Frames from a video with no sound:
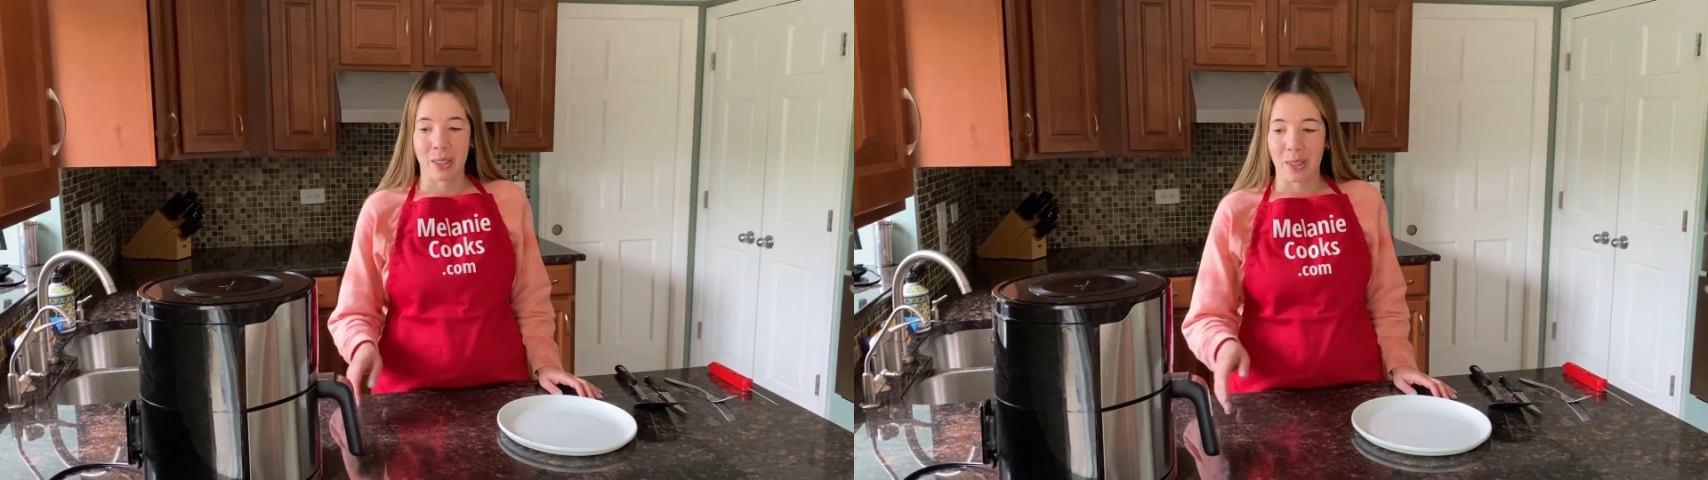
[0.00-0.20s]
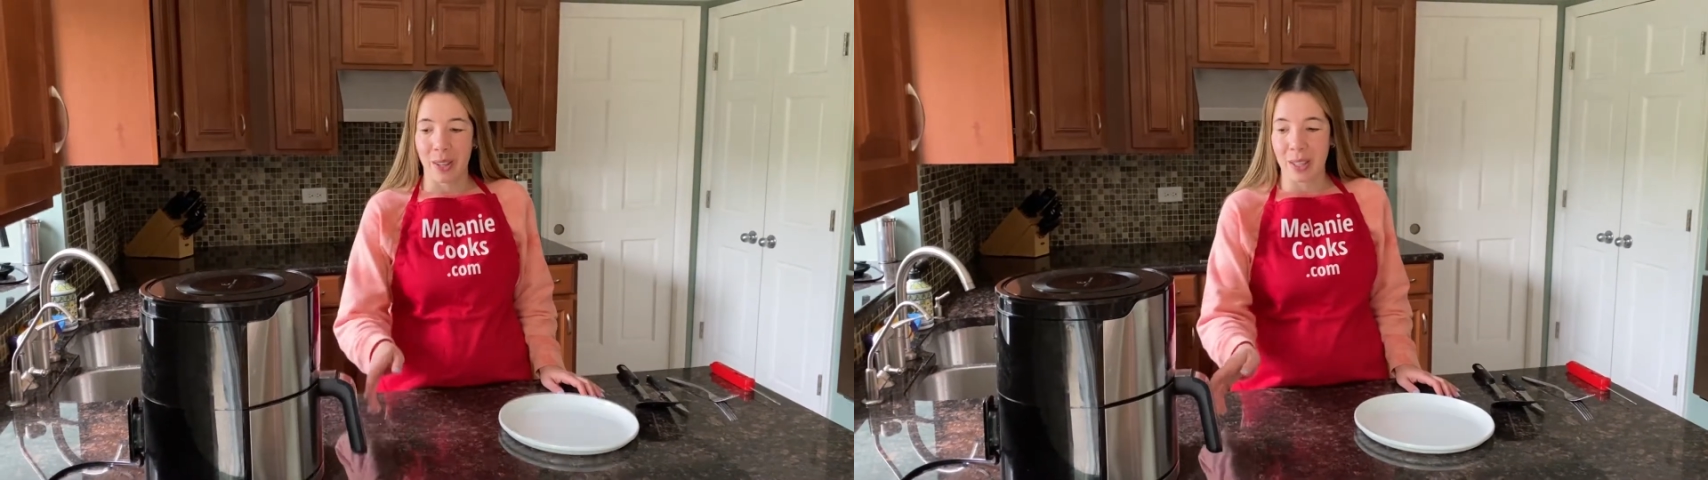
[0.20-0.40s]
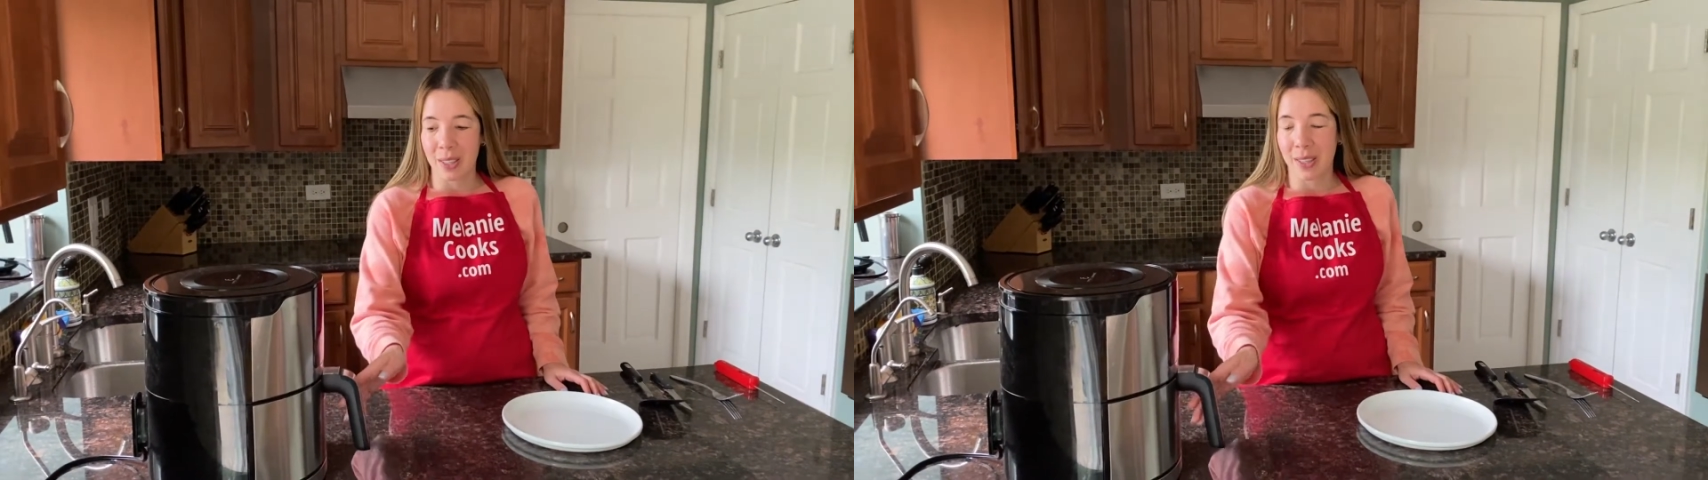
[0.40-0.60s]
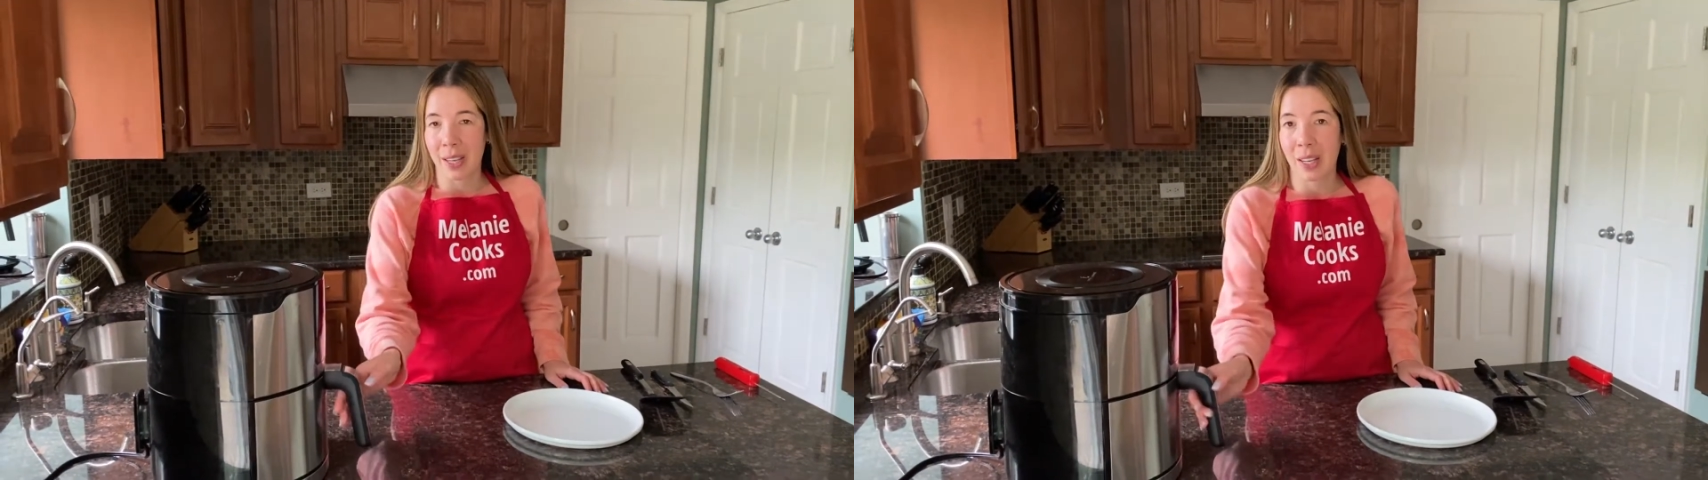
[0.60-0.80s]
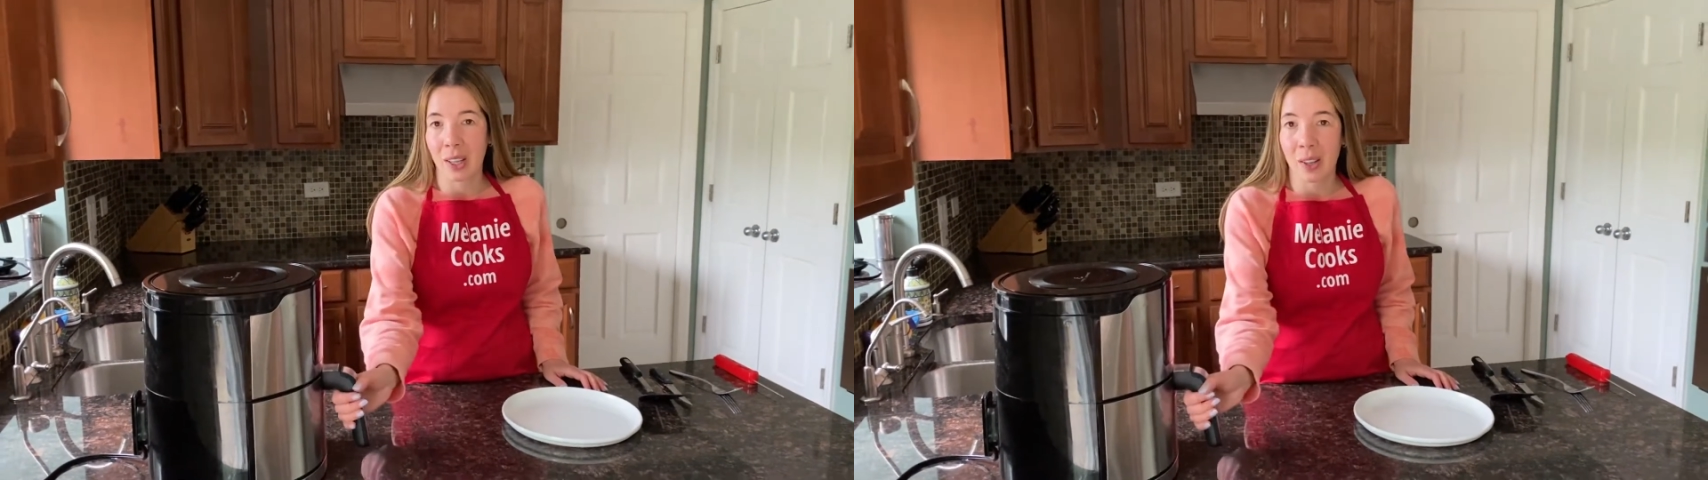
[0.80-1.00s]
so let's
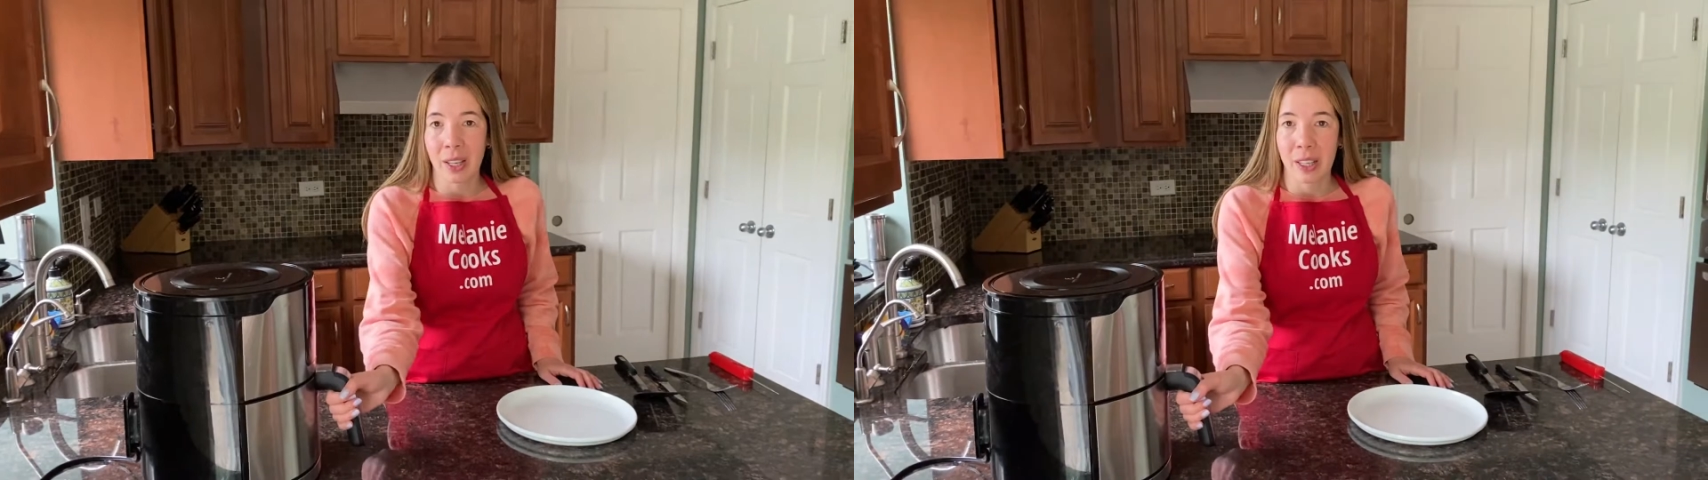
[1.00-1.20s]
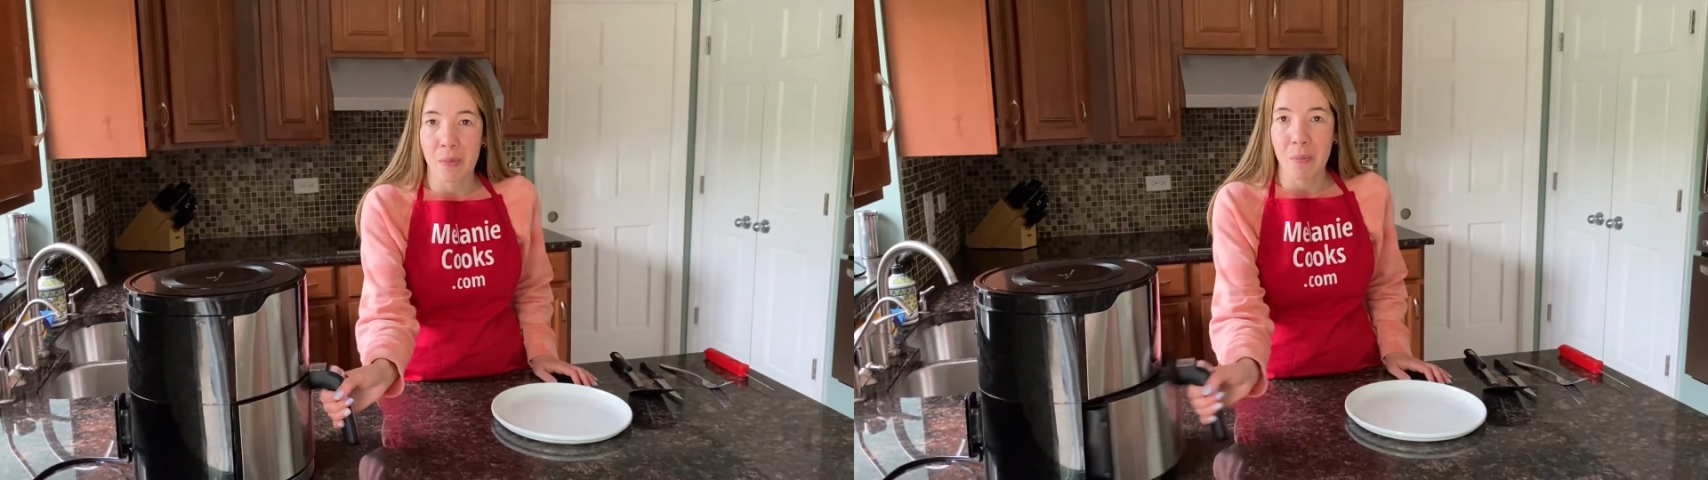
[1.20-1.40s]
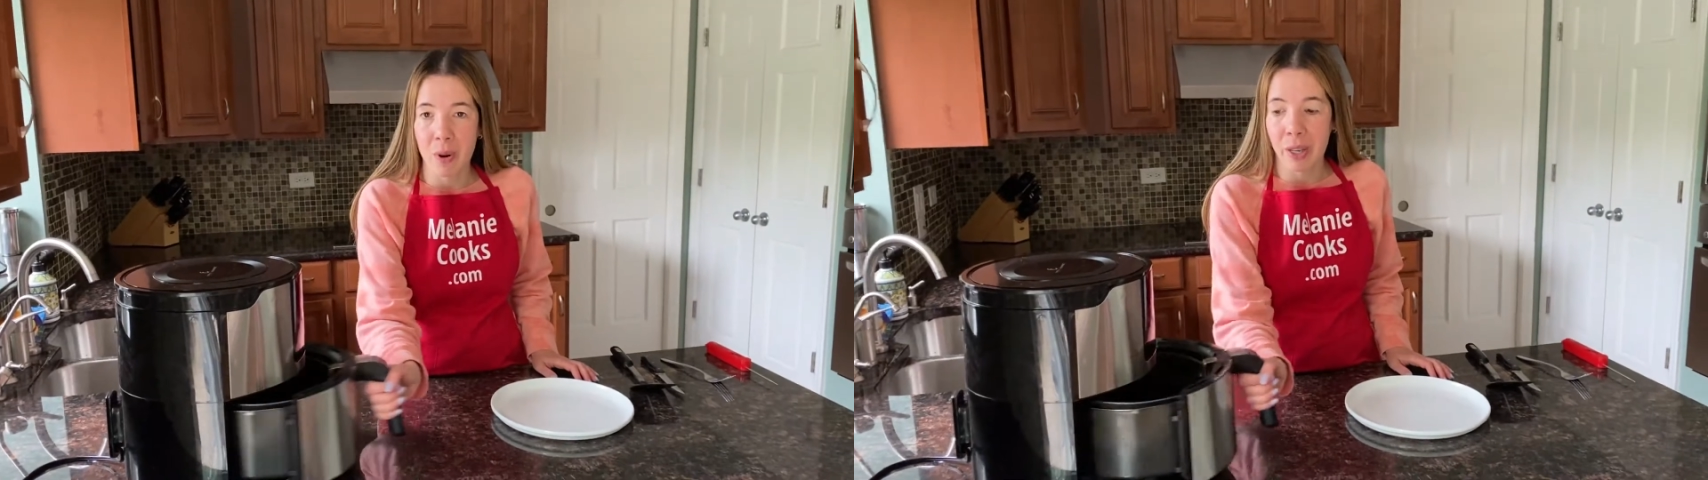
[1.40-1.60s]
take a look at the pork